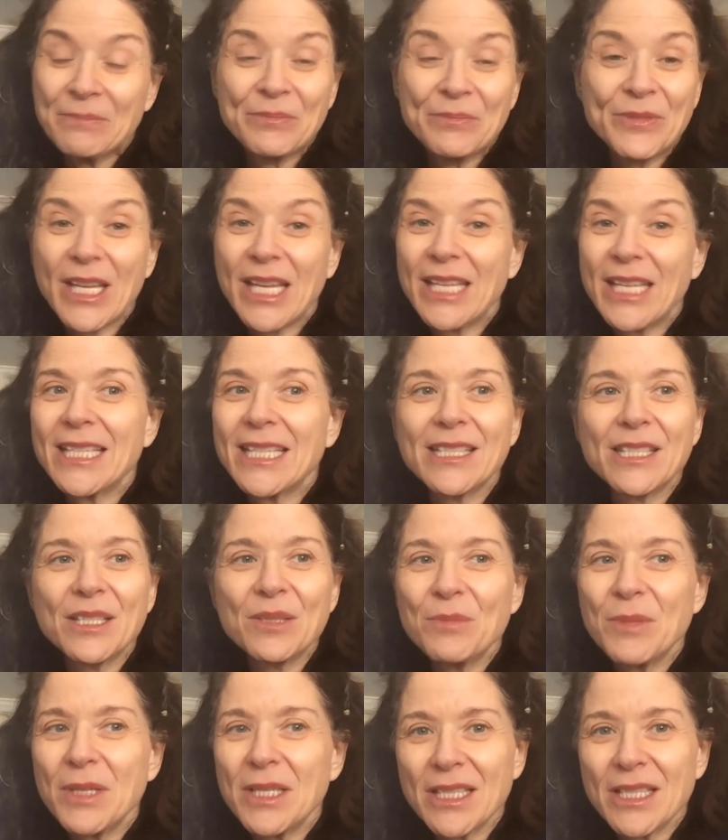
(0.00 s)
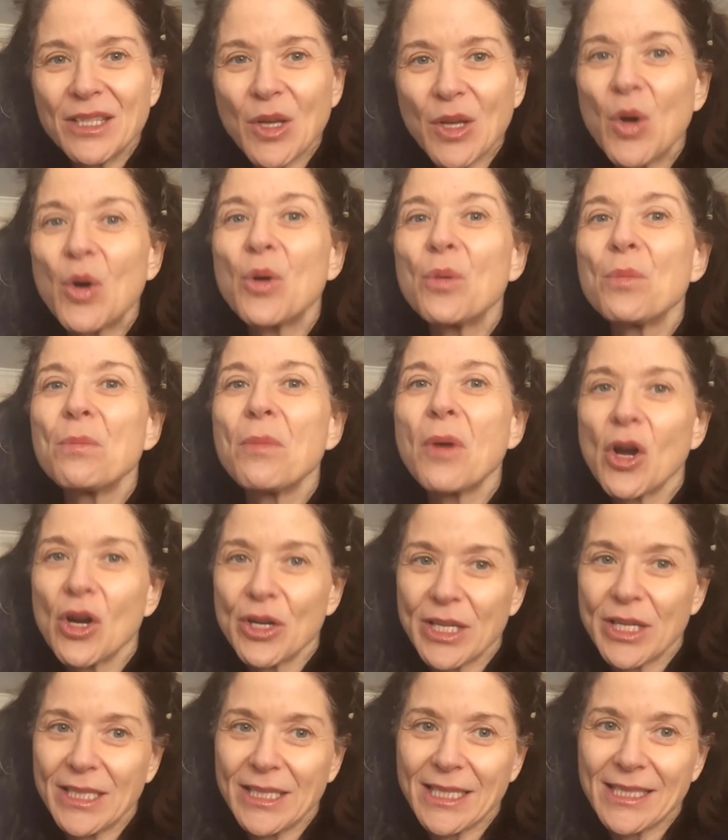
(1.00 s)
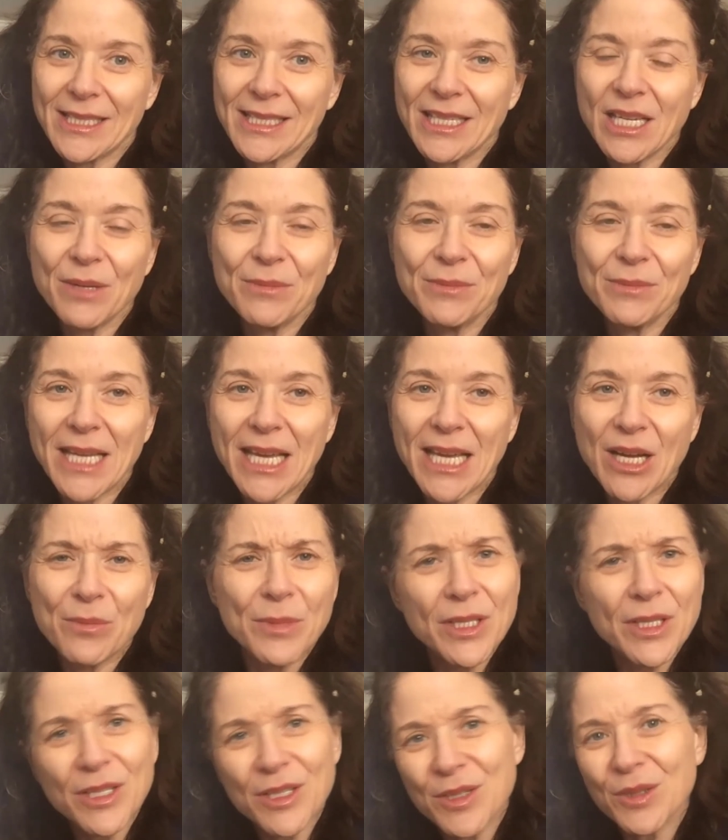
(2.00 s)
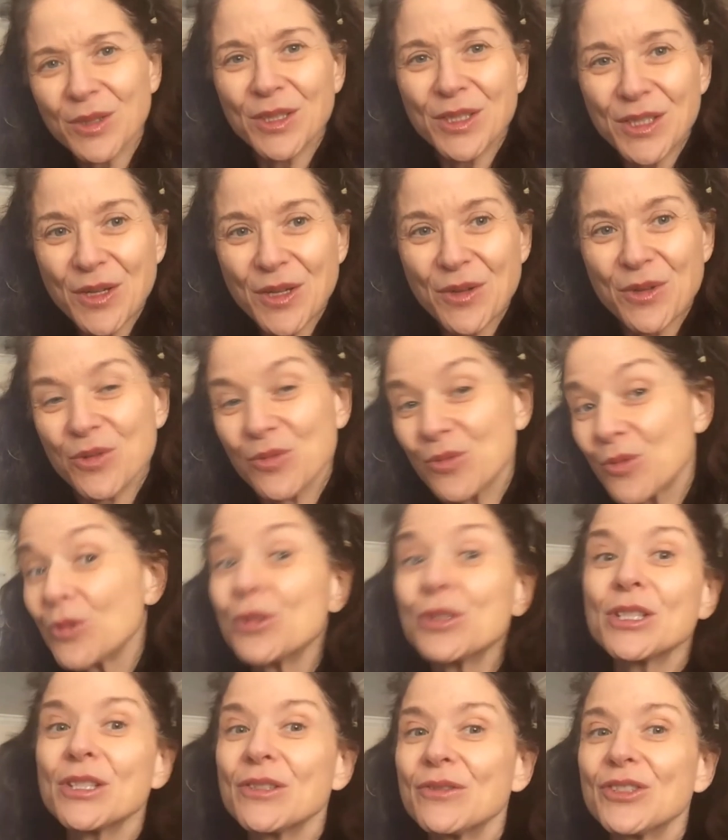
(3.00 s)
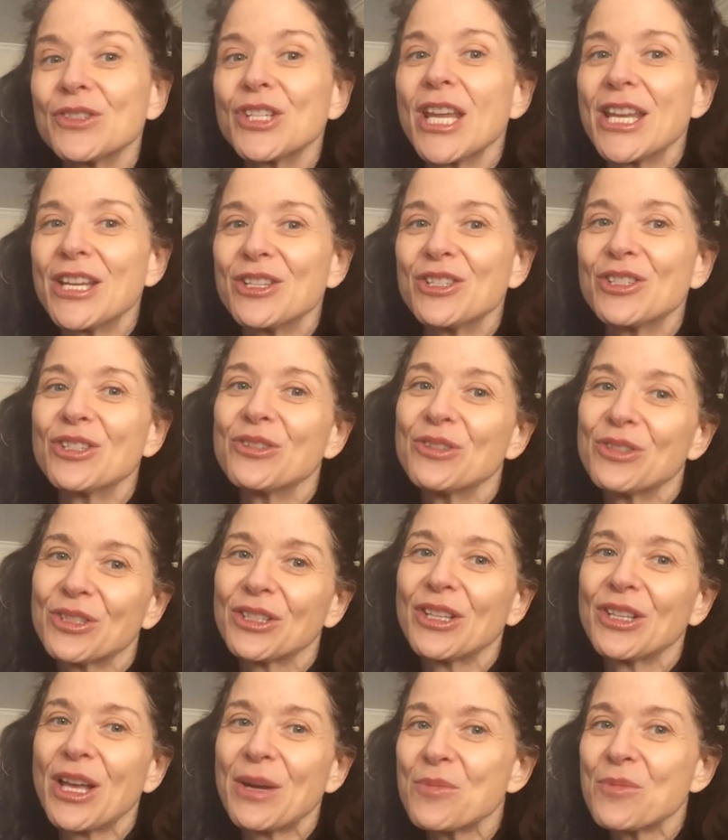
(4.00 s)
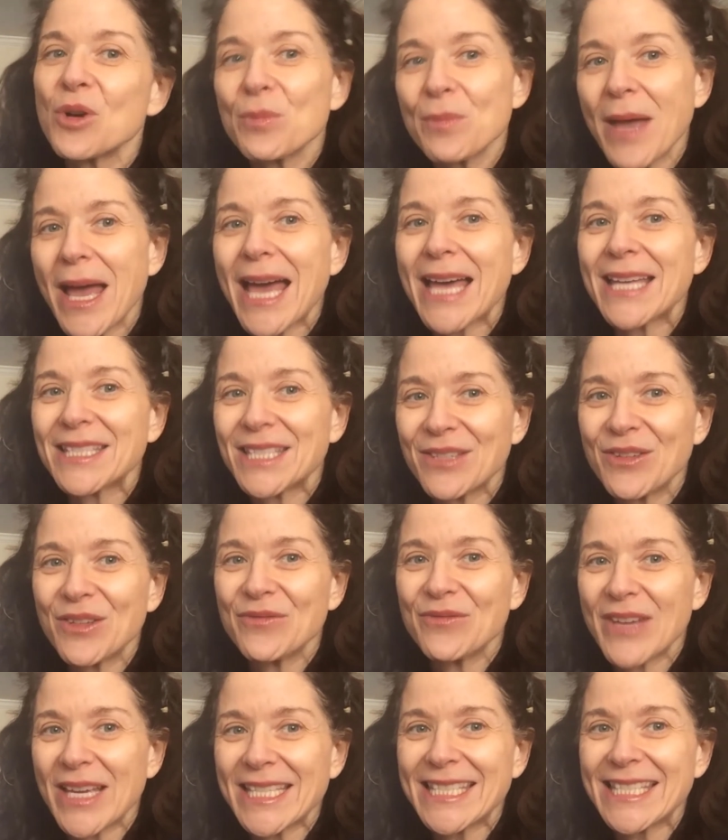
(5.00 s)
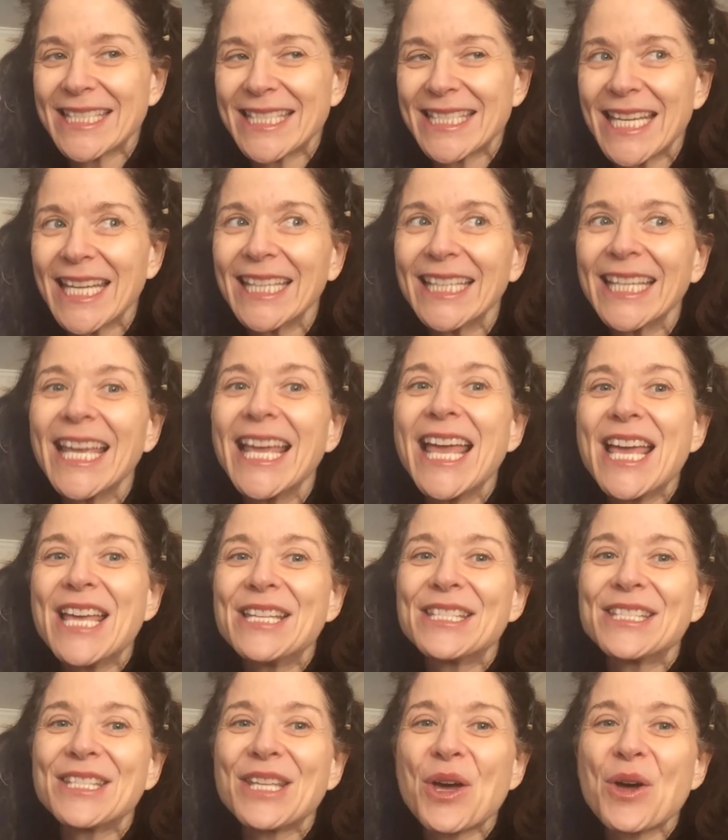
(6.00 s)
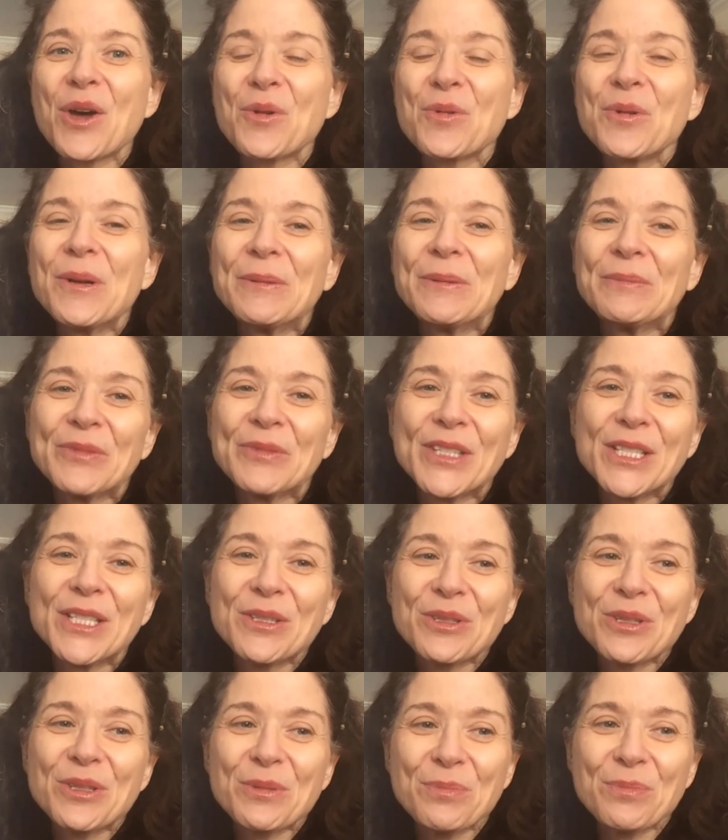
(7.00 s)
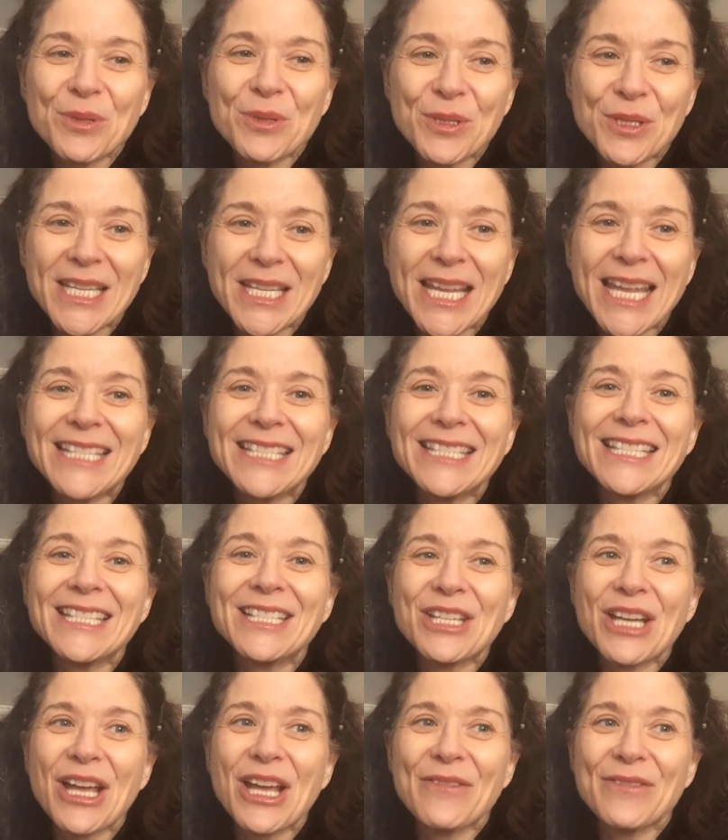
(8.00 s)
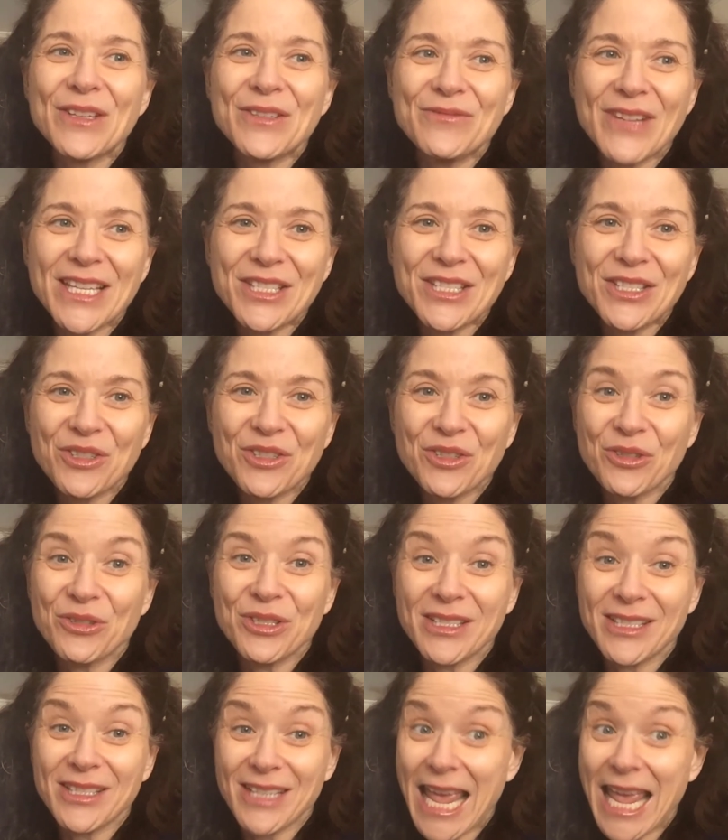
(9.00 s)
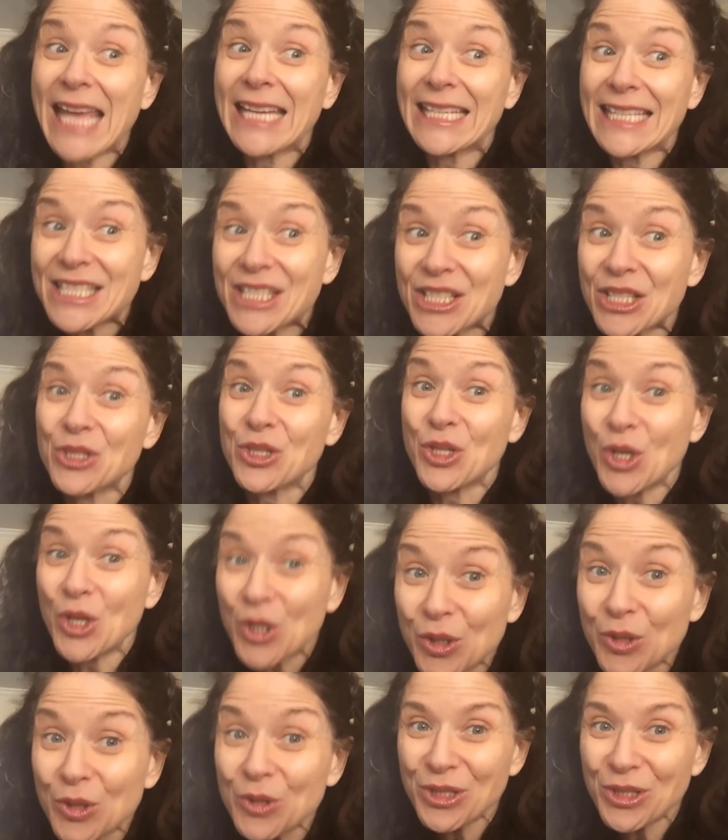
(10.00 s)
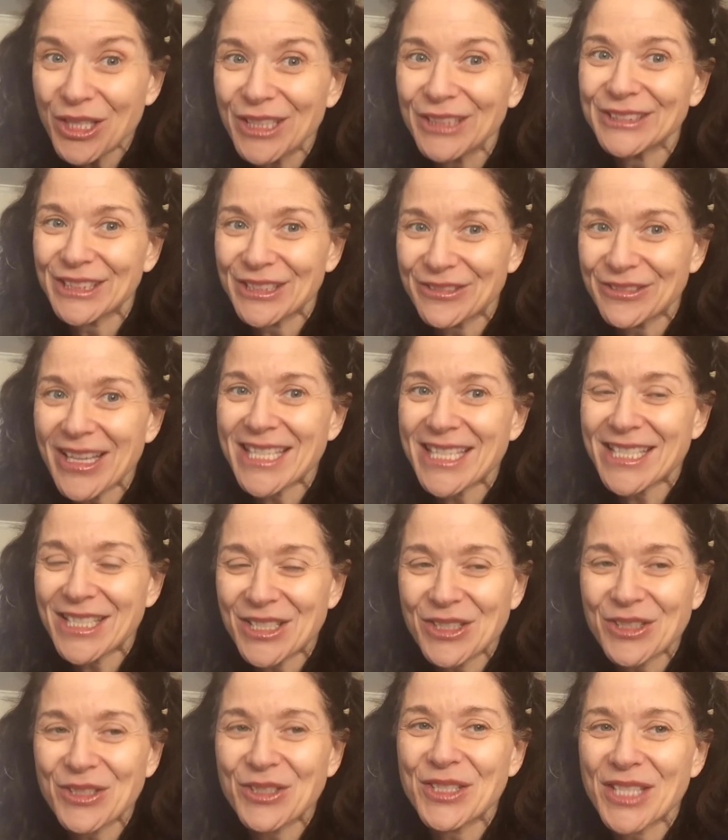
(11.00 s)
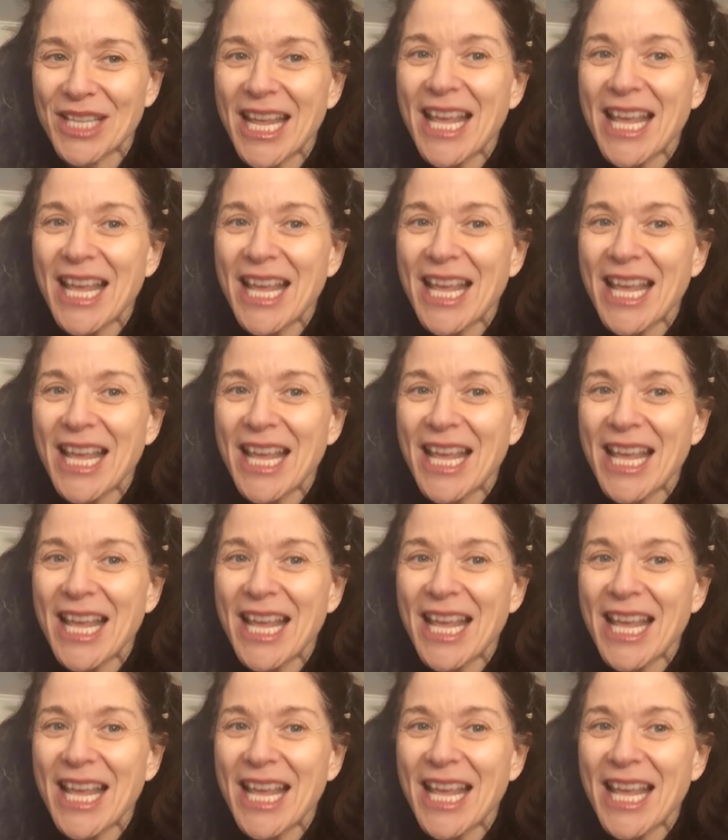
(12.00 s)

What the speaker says: it doesn't mean that the whole market doesn't come down, because also the rules have changed and there's a lot more passive investing. So, the percentage of investors and institutional investors